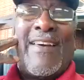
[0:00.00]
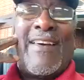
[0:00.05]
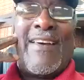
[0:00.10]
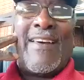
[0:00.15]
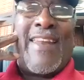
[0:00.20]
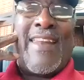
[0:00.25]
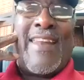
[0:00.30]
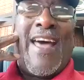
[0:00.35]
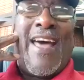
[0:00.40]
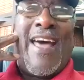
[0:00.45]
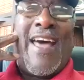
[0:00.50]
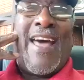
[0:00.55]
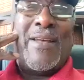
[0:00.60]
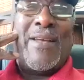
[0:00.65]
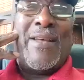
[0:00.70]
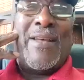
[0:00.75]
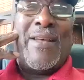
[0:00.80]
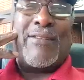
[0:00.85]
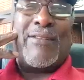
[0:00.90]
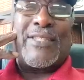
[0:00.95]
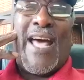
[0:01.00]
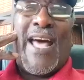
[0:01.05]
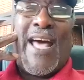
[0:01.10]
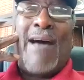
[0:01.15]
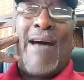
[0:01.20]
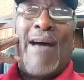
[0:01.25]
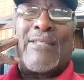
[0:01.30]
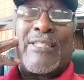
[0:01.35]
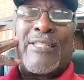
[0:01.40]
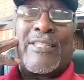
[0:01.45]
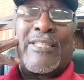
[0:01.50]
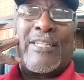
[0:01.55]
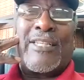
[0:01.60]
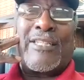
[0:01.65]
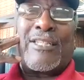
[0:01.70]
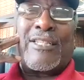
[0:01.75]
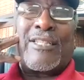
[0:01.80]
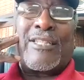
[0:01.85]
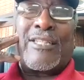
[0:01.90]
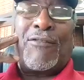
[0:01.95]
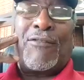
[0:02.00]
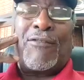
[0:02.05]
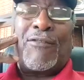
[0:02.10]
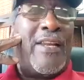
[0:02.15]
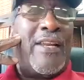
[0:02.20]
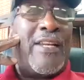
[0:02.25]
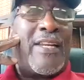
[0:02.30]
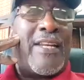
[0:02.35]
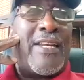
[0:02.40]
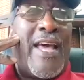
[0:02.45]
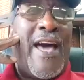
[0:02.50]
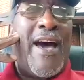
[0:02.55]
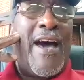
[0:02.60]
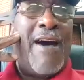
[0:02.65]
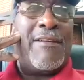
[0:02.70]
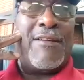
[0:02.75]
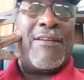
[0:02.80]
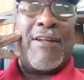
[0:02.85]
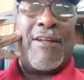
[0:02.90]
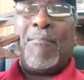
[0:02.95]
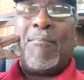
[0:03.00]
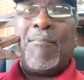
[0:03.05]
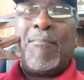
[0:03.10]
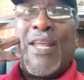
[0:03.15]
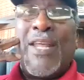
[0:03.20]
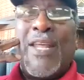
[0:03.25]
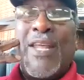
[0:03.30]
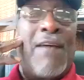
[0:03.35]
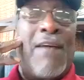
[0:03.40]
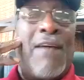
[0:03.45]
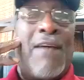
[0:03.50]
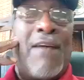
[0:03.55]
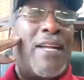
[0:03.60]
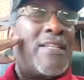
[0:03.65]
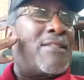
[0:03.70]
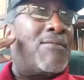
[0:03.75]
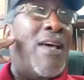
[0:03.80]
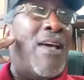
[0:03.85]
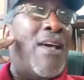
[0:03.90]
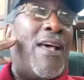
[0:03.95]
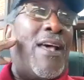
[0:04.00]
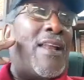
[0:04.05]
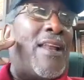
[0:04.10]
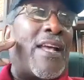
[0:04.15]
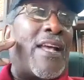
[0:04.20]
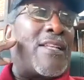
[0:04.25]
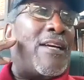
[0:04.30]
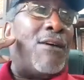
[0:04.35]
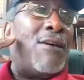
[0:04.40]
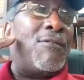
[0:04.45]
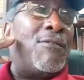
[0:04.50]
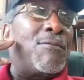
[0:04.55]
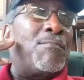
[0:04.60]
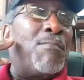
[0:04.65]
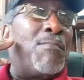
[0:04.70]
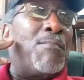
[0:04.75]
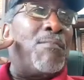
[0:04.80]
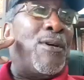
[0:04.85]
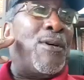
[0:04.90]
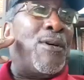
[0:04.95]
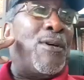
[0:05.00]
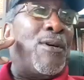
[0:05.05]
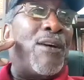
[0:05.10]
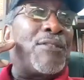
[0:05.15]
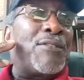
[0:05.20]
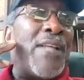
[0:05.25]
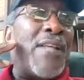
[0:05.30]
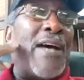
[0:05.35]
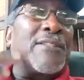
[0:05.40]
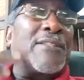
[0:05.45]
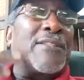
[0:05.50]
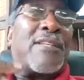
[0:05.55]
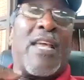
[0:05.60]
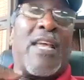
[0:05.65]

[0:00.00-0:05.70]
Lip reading: I've been there several times. It's a friendly town. You know, I mean, everybody's like most small towns.